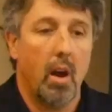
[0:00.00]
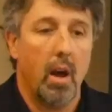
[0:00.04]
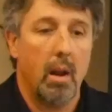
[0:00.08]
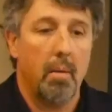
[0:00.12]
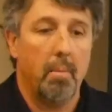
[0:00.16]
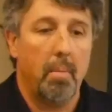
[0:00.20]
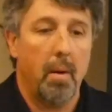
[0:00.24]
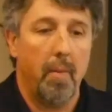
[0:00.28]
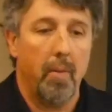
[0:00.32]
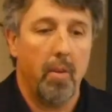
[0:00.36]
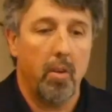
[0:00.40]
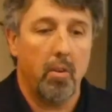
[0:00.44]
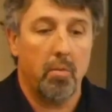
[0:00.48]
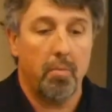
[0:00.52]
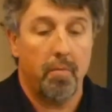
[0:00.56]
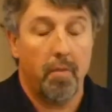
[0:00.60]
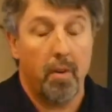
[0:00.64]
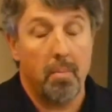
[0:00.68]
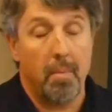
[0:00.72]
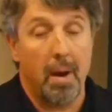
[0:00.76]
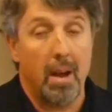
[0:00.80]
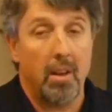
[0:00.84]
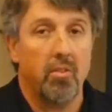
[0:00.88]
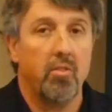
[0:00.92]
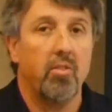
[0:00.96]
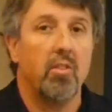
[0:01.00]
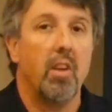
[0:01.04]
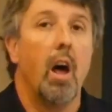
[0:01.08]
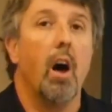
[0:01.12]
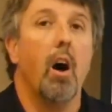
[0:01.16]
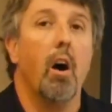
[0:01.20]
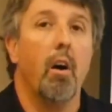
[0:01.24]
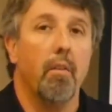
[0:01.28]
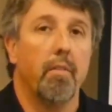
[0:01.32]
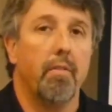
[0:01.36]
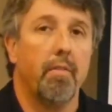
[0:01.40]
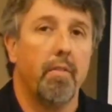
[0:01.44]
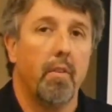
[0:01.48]
not about this for
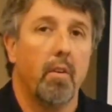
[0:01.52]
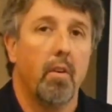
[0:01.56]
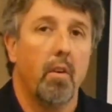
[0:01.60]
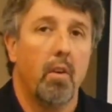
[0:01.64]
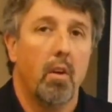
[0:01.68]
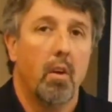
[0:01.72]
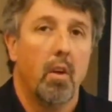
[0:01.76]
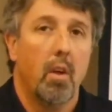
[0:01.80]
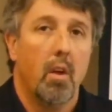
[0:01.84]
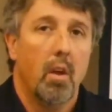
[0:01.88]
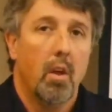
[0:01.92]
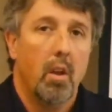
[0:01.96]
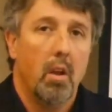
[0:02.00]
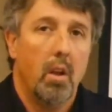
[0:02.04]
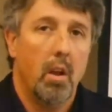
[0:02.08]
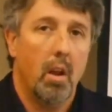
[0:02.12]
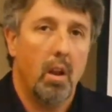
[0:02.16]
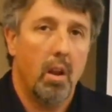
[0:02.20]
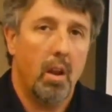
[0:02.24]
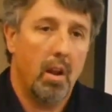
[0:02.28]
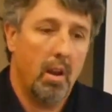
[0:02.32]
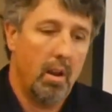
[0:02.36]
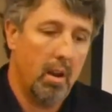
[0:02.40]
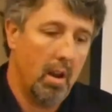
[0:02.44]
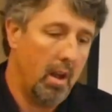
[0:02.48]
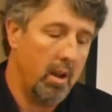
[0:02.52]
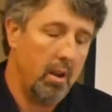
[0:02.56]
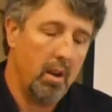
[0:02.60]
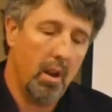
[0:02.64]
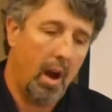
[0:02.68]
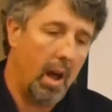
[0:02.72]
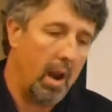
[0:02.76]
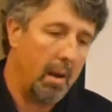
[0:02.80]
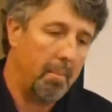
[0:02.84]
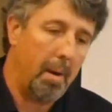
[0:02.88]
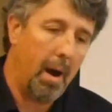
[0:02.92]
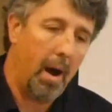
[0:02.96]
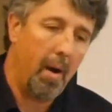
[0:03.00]
myself. And, and
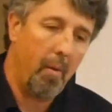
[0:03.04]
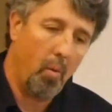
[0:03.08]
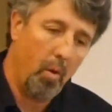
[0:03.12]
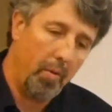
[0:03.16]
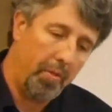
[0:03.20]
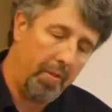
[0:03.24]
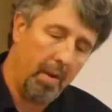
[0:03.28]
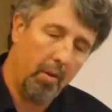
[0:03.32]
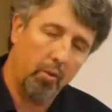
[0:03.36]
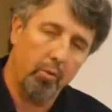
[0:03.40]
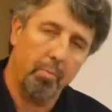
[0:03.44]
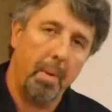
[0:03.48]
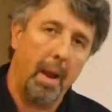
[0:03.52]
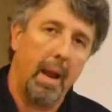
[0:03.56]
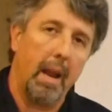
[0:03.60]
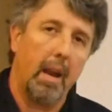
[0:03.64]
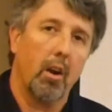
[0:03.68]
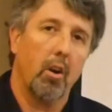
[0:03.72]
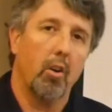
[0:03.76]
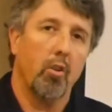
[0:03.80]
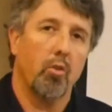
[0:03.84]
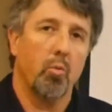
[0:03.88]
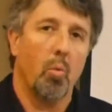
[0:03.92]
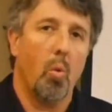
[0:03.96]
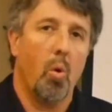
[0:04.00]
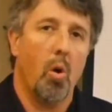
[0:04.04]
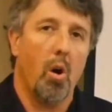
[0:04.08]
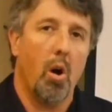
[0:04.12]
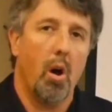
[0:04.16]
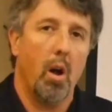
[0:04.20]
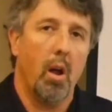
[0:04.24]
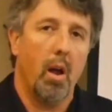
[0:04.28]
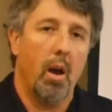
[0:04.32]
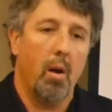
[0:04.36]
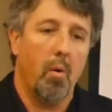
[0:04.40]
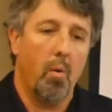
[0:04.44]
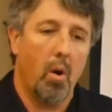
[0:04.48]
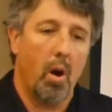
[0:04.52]
not about what those bankers want.
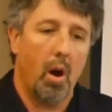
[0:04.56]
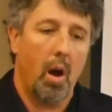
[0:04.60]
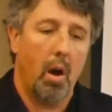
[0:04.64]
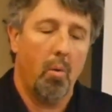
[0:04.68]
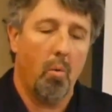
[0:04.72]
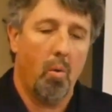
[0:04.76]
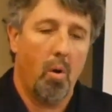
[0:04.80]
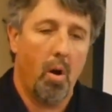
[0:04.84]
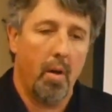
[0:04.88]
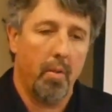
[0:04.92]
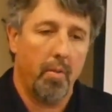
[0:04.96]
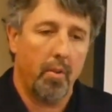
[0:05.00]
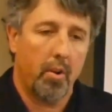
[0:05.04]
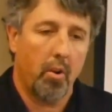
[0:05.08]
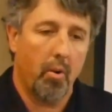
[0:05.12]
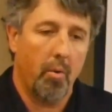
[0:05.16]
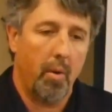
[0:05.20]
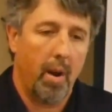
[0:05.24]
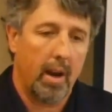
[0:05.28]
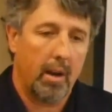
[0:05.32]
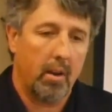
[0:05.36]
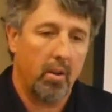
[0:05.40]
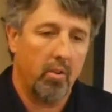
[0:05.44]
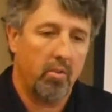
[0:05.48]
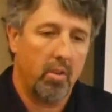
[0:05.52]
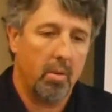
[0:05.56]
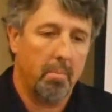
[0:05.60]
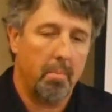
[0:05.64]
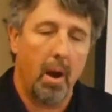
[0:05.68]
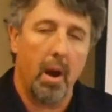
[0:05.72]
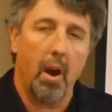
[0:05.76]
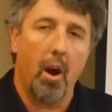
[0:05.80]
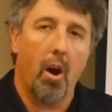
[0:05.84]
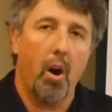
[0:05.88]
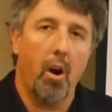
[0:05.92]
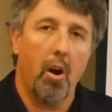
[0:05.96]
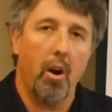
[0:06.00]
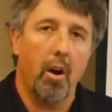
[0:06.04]
I, want. I want correctness in my
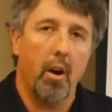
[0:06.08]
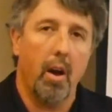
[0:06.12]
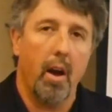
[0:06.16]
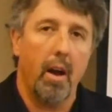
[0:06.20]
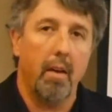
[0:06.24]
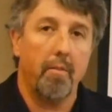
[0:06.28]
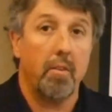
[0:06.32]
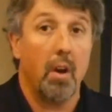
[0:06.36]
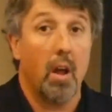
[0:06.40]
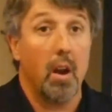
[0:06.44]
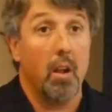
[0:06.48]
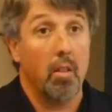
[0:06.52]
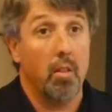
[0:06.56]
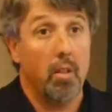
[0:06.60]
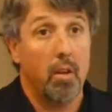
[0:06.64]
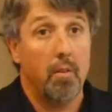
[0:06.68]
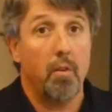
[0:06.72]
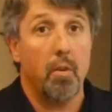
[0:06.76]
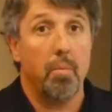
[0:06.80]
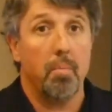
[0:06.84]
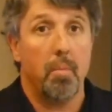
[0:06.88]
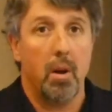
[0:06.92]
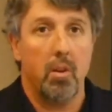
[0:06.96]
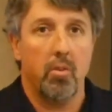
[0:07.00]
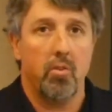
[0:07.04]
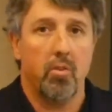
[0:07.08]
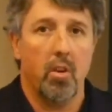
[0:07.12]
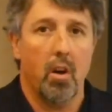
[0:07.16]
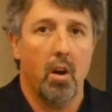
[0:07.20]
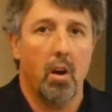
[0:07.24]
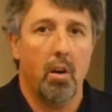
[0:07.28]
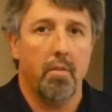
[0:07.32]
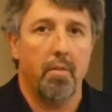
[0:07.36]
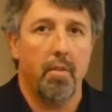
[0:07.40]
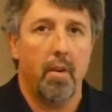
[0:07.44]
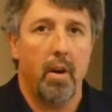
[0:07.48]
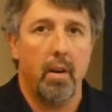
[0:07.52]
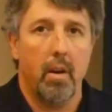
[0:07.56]
heart. I've got to live with
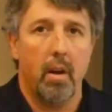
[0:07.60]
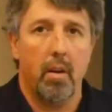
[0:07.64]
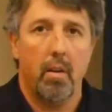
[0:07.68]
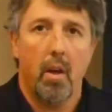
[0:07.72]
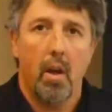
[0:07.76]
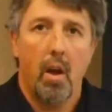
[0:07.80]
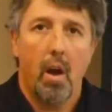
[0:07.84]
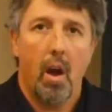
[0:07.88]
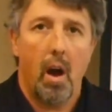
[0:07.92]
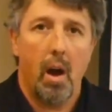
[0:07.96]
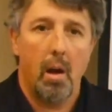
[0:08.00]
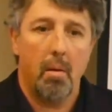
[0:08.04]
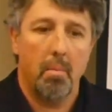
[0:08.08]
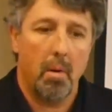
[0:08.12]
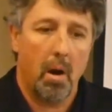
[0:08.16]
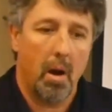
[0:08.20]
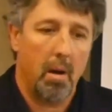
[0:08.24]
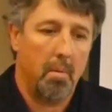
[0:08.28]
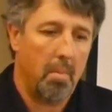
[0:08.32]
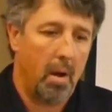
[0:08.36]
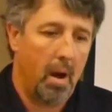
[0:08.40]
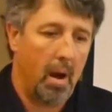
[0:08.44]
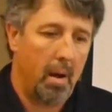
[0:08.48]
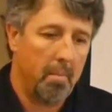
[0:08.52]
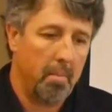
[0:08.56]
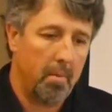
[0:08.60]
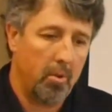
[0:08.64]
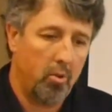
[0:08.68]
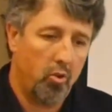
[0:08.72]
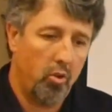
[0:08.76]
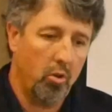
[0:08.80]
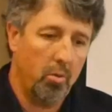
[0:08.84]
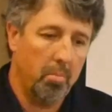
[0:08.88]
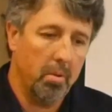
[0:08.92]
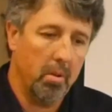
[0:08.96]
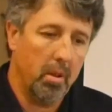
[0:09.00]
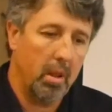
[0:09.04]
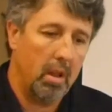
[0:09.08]
myself. I, I, I'm a
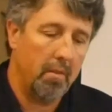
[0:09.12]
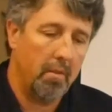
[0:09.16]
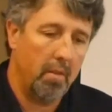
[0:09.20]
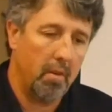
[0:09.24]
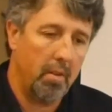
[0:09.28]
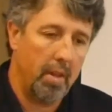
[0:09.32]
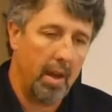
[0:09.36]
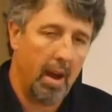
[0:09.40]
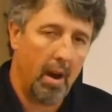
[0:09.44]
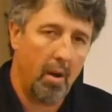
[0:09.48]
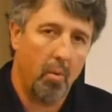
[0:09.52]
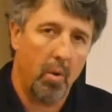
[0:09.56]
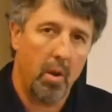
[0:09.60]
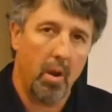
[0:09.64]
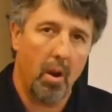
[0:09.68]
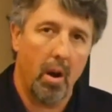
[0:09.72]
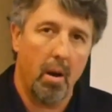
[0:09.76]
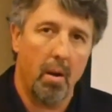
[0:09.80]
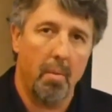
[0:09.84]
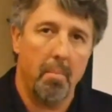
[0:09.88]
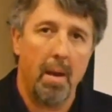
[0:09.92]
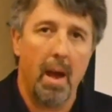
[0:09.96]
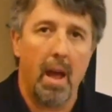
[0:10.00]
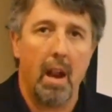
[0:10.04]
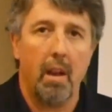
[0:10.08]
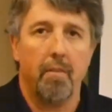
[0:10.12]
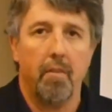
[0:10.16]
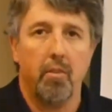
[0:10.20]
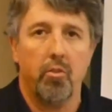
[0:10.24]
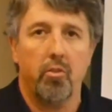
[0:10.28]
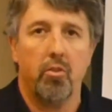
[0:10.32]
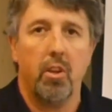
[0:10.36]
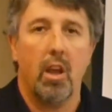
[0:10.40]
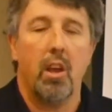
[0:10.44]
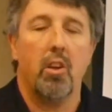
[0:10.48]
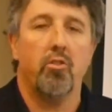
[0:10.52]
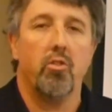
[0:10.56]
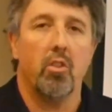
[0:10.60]
true believer that we are a
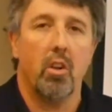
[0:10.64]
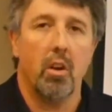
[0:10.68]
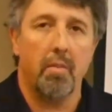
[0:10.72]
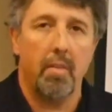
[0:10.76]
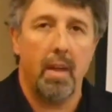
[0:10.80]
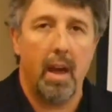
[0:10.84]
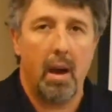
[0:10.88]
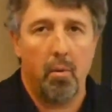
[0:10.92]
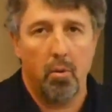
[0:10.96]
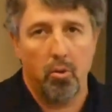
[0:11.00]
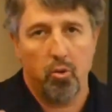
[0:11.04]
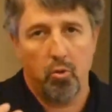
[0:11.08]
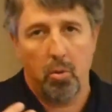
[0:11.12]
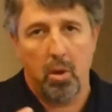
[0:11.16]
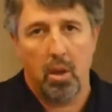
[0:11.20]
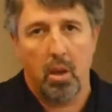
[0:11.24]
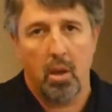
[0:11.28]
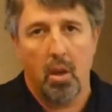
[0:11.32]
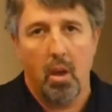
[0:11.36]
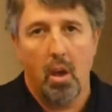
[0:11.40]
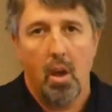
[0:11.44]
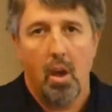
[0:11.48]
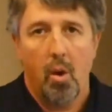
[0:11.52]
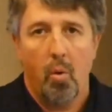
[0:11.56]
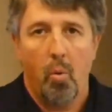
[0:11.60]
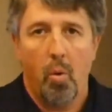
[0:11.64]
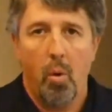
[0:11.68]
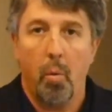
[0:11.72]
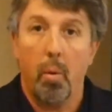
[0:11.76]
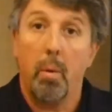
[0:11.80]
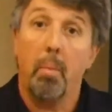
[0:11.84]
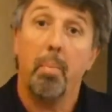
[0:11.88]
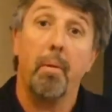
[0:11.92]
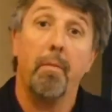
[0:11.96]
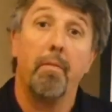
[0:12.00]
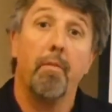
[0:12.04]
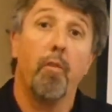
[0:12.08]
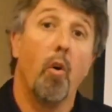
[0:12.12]
manifestation of that which we, what we
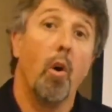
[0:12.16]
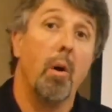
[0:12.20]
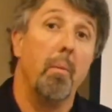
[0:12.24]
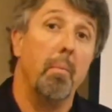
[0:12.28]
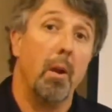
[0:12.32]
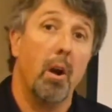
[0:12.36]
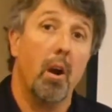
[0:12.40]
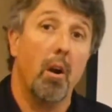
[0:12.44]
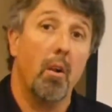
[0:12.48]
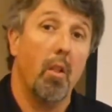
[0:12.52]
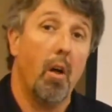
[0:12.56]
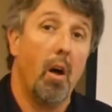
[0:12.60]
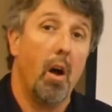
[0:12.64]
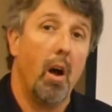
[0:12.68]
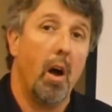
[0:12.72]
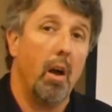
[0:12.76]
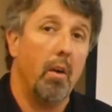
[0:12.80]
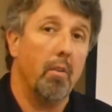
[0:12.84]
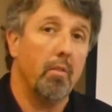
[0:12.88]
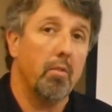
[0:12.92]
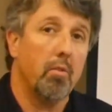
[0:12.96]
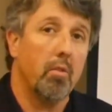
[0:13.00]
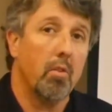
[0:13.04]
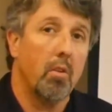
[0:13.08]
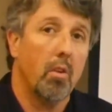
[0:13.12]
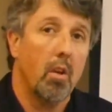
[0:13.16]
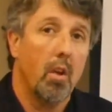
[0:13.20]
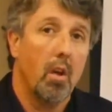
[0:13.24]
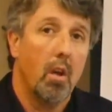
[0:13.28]
perform in our lives.